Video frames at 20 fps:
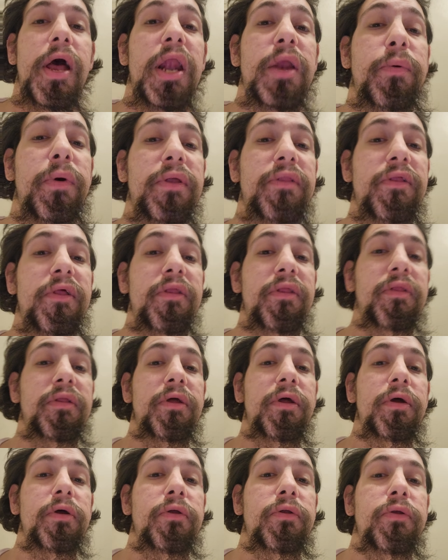Anyway, this
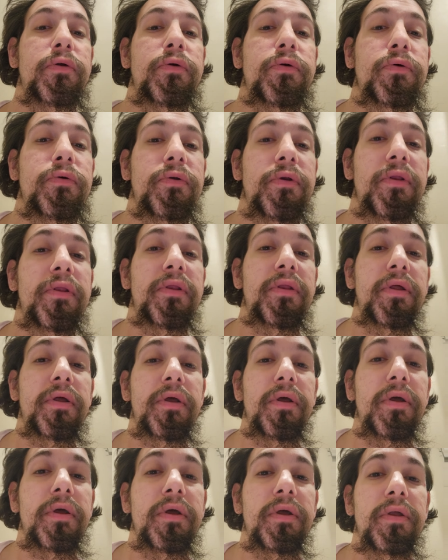concludes
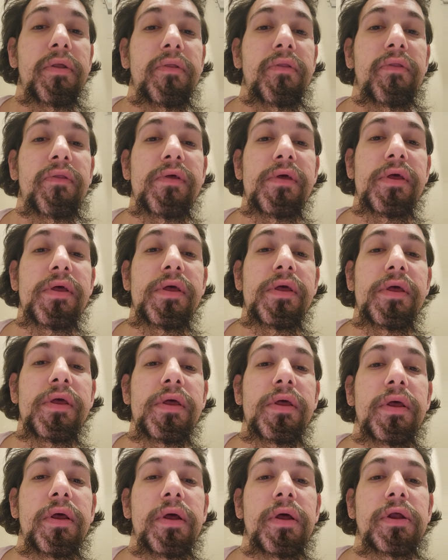
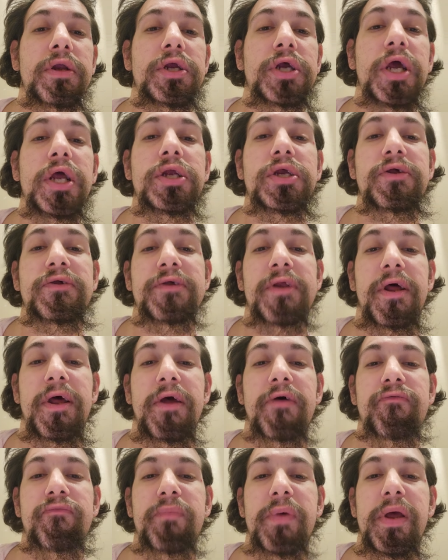the changes that I
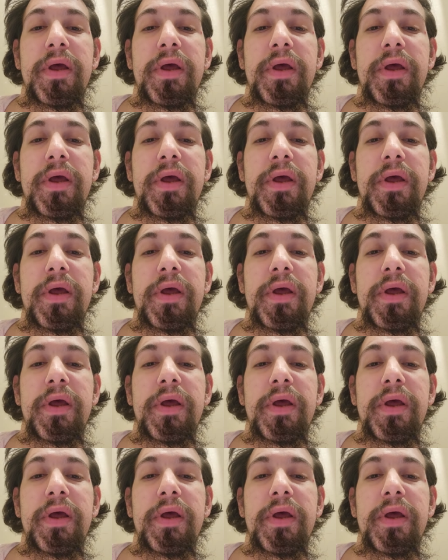have